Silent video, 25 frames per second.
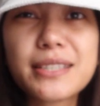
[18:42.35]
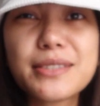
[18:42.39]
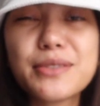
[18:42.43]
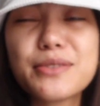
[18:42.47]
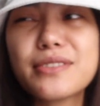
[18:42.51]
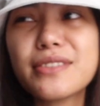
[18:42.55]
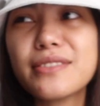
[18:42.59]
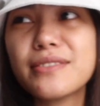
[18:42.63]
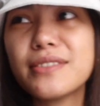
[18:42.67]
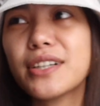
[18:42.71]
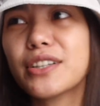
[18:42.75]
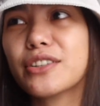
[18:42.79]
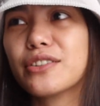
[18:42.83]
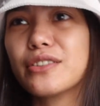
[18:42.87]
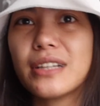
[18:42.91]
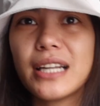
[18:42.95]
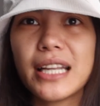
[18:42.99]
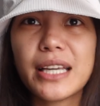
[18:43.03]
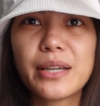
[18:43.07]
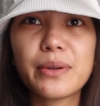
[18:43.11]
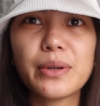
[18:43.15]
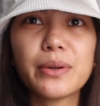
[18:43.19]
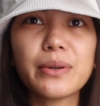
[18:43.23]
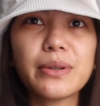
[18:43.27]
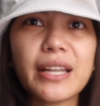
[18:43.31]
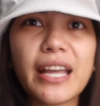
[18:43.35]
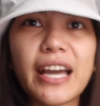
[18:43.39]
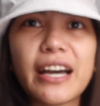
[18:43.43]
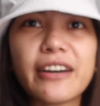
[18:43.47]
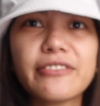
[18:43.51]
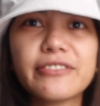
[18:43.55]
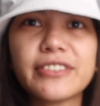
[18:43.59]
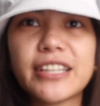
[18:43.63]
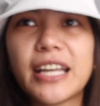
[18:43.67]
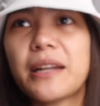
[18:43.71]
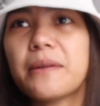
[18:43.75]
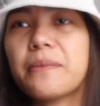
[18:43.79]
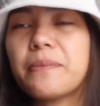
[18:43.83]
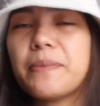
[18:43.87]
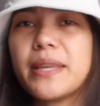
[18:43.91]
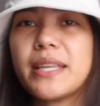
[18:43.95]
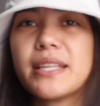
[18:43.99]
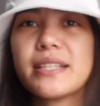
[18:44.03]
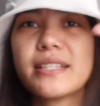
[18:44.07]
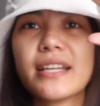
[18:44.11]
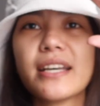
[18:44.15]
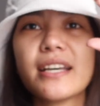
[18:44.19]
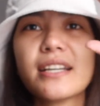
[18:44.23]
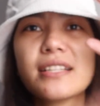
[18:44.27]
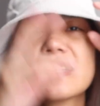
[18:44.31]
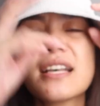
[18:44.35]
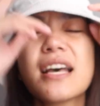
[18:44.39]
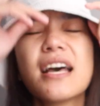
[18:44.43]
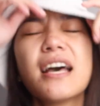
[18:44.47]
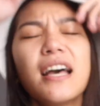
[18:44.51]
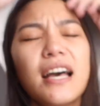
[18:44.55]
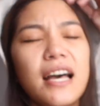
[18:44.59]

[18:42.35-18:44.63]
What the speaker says: exclusive lang to. Like, we only have 10 pieces.